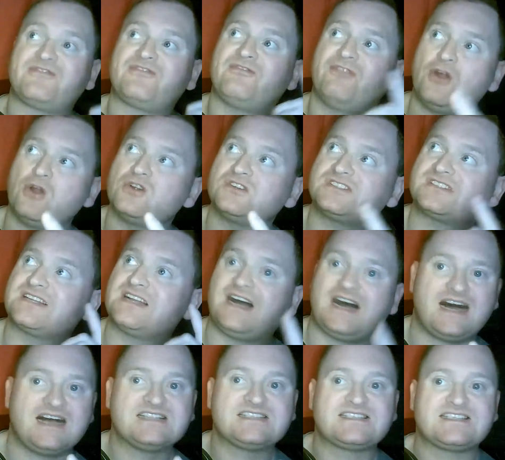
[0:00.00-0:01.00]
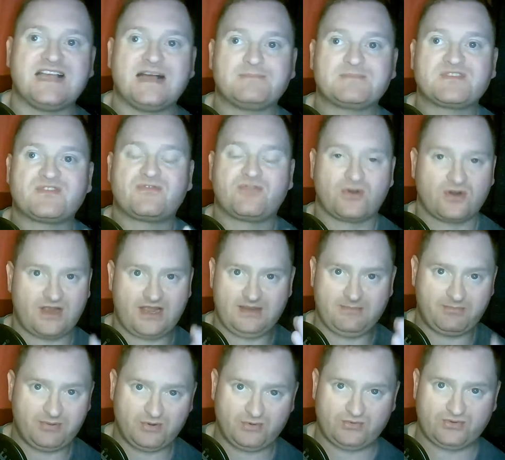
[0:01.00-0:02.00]
first concept for a
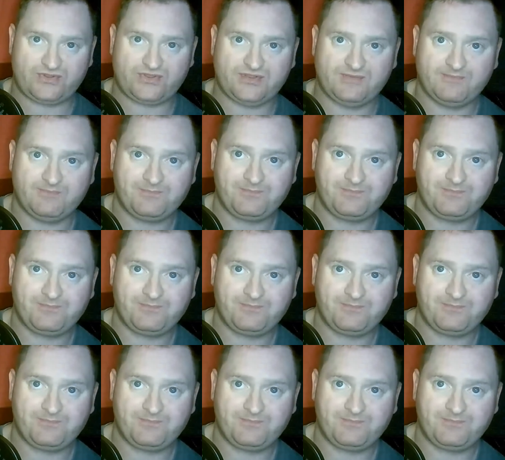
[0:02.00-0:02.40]
booth.